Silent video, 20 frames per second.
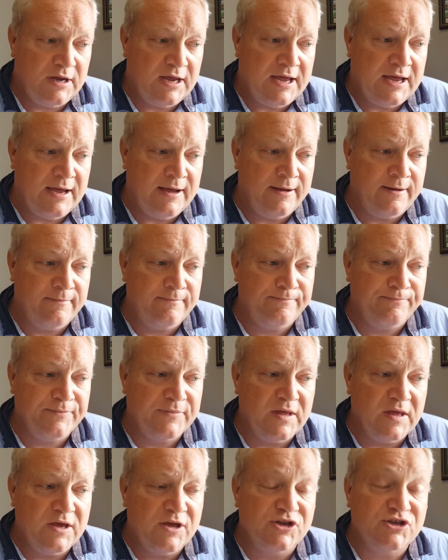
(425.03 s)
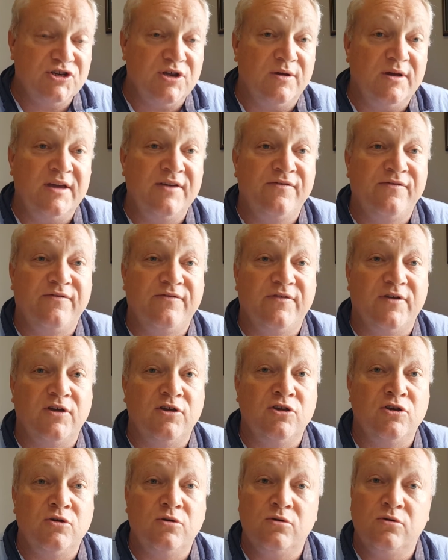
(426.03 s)
Um, so if
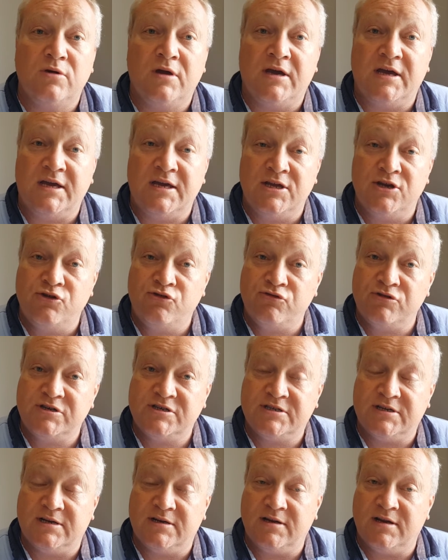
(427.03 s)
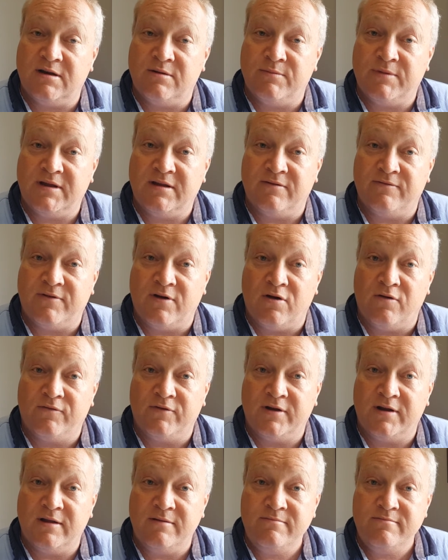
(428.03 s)
you are interested in being
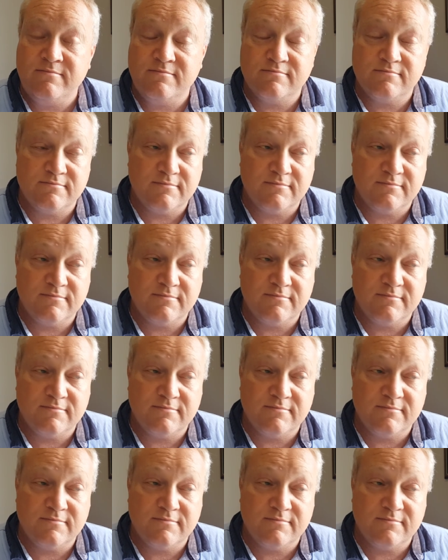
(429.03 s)
involved in him,